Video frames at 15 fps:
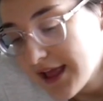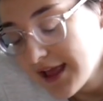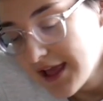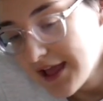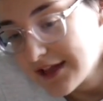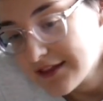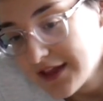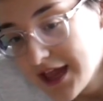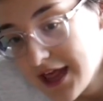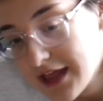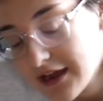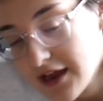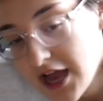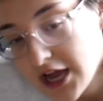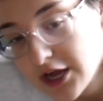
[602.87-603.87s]
and
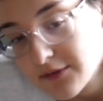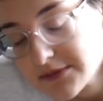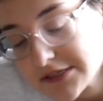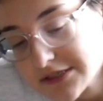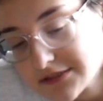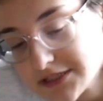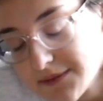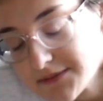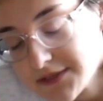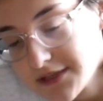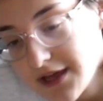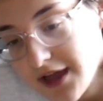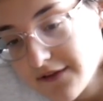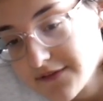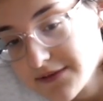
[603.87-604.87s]
then I'll be hooked up to the
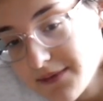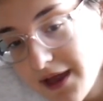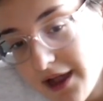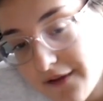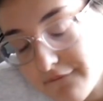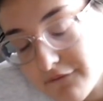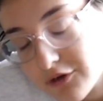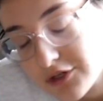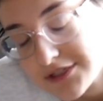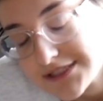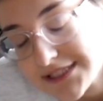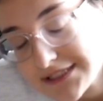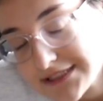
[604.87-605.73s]
IV bag for 6